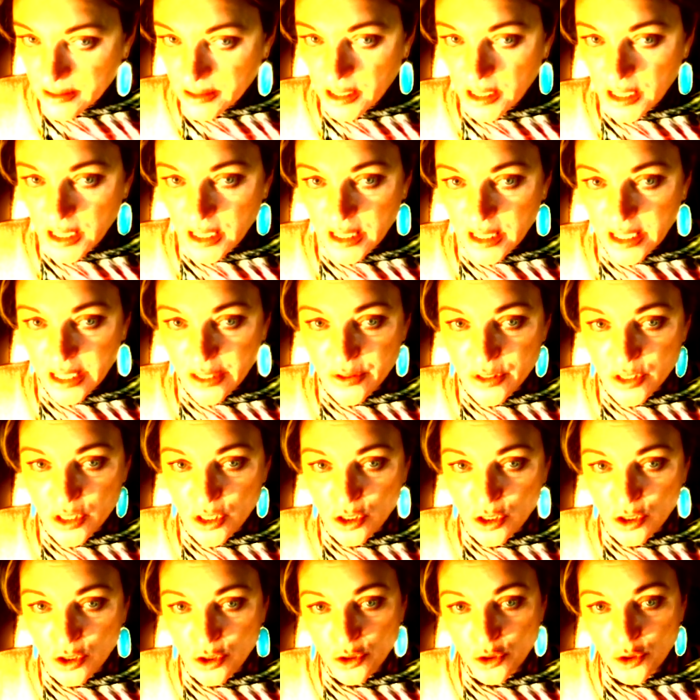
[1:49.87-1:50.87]
and there is a
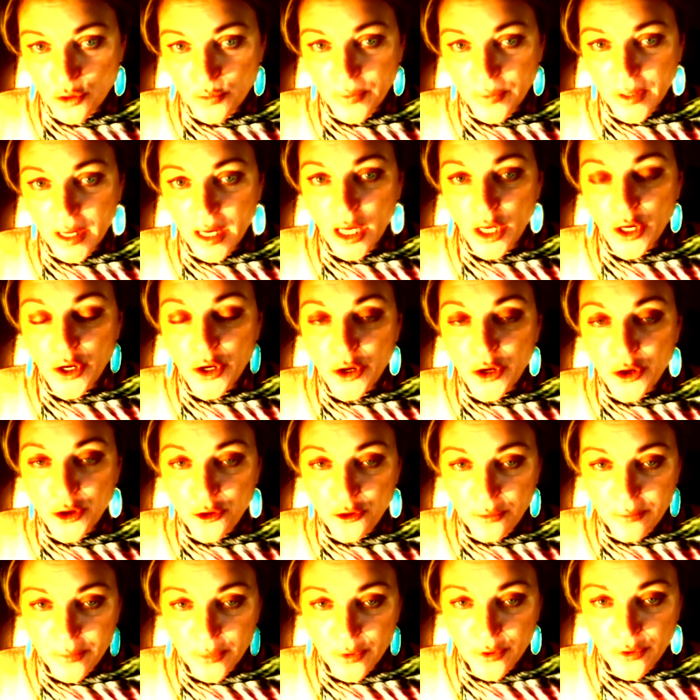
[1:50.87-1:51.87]
super
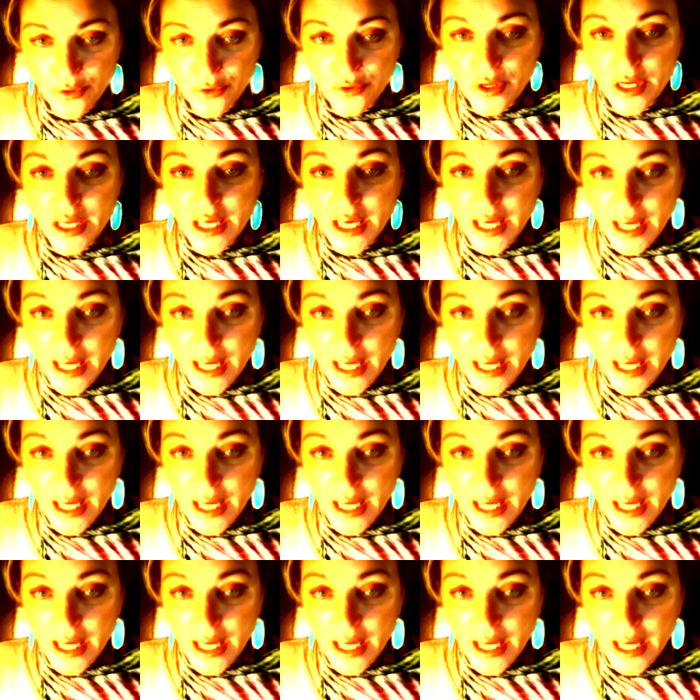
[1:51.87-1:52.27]
new moon